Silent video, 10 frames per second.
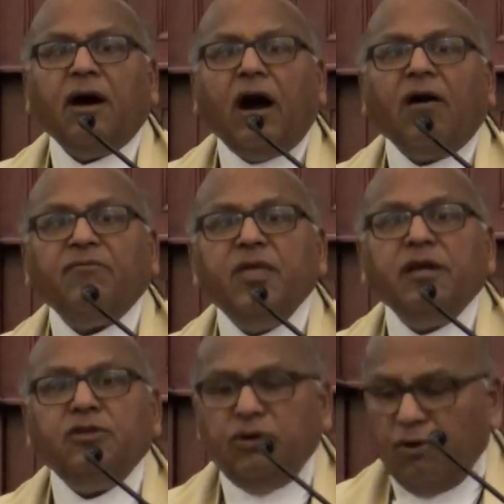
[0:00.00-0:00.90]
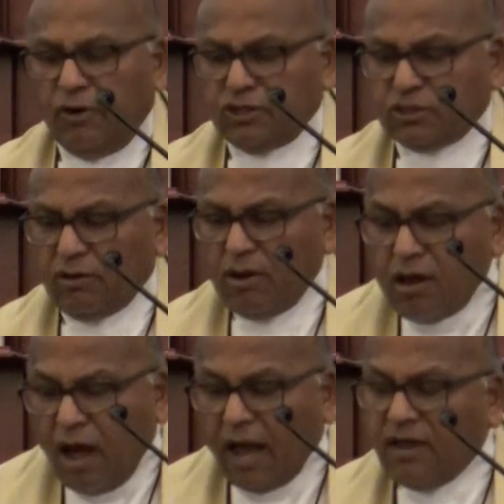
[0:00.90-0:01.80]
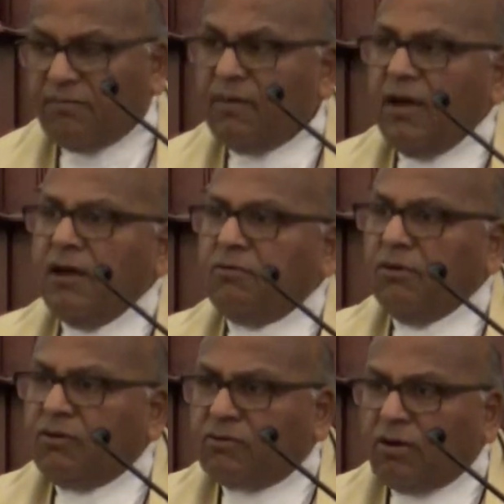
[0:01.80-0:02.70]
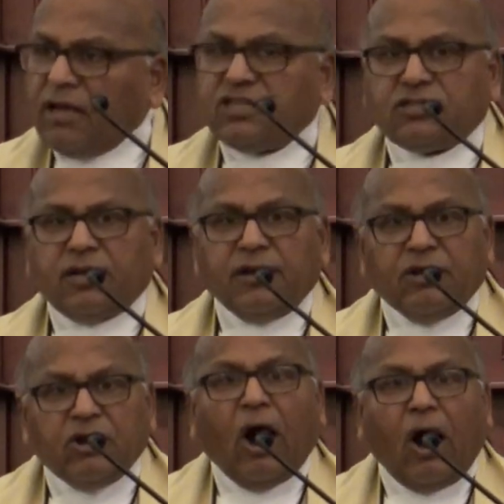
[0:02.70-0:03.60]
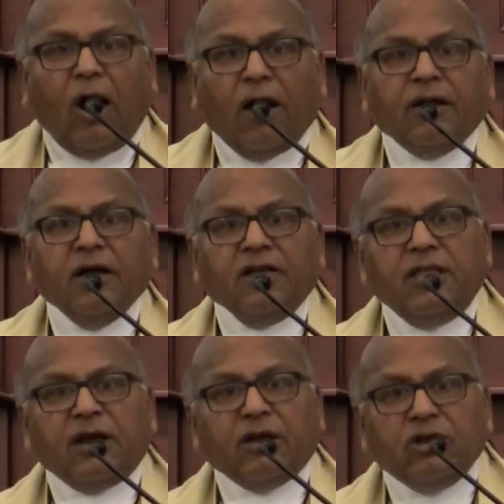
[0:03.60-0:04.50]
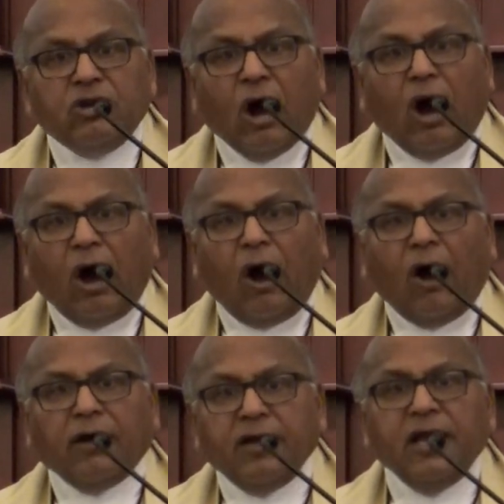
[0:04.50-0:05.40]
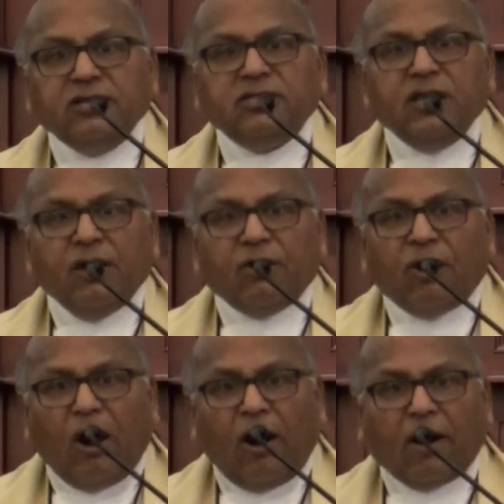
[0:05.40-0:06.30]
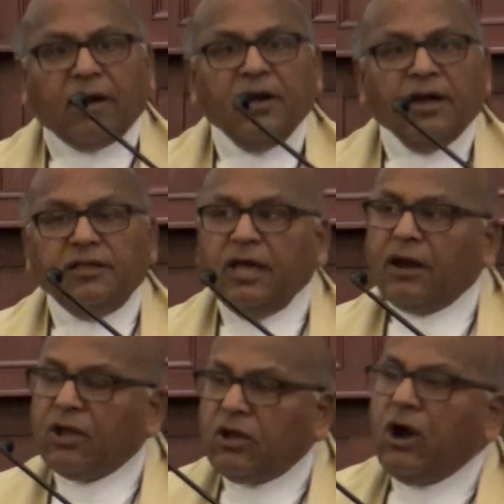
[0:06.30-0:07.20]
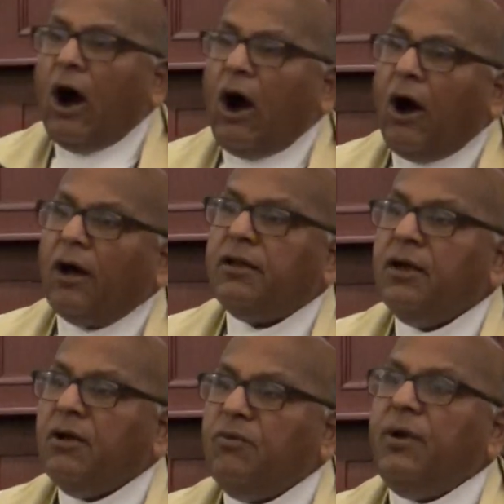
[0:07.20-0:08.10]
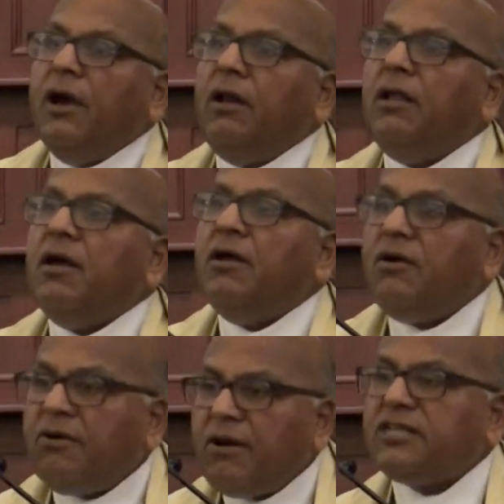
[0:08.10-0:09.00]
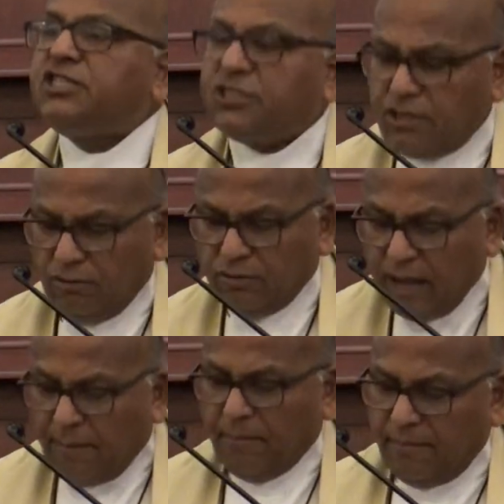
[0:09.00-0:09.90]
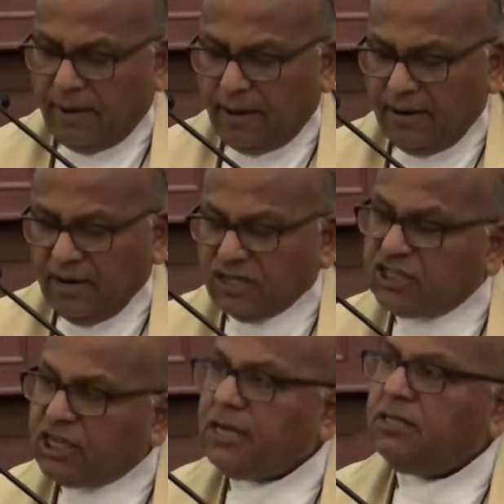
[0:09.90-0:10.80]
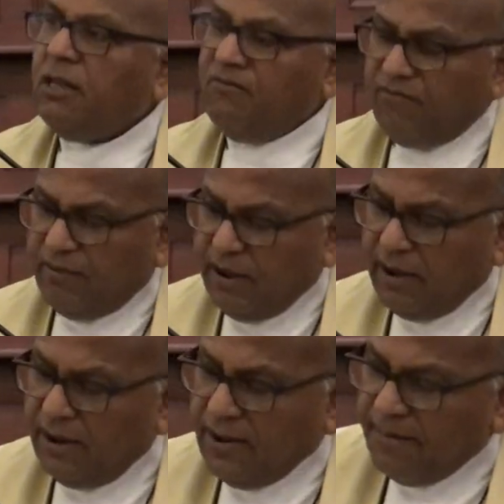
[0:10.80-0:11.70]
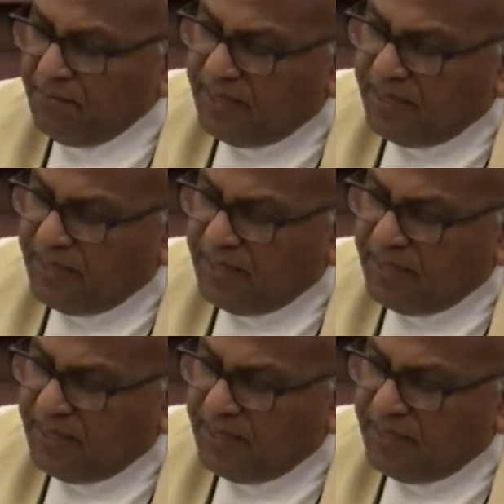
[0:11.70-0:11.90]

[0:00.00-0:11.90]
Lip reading: of their Jewish life, to trust in God. Their God is their rock. Their God will rescue them, set them free.